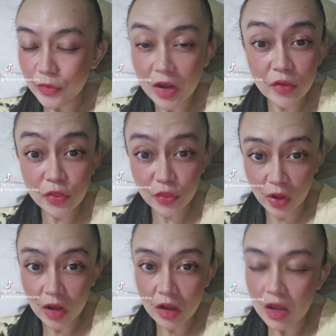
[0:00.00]
and
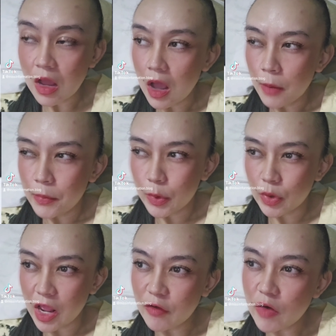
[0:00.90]
thick. But
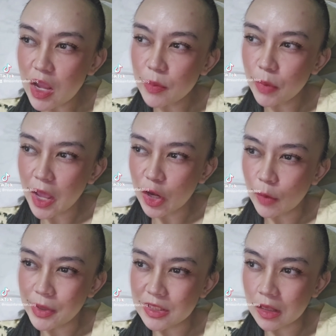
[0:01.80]
whenever I apply it
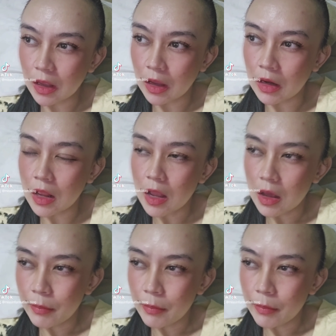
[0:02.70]
on my skin,